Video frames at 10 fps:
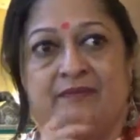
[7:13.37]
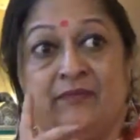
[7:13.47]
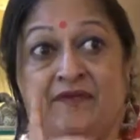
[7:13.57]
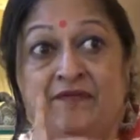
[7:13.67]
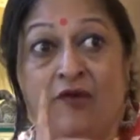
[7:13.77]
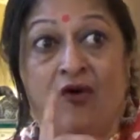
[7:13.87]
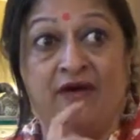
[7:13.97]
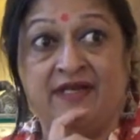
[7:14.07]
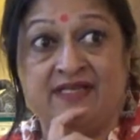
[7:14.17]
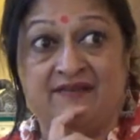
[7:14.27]
before
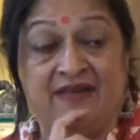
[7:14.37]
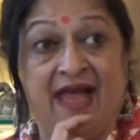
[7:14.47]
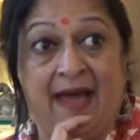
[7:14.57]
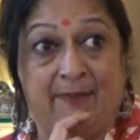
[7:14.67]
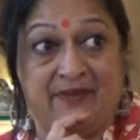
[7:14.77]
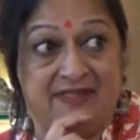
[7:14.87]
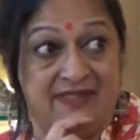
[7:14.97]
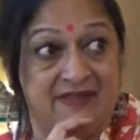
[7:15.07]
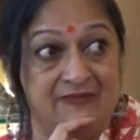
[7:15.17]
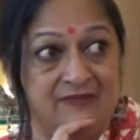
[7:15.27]
it even happens.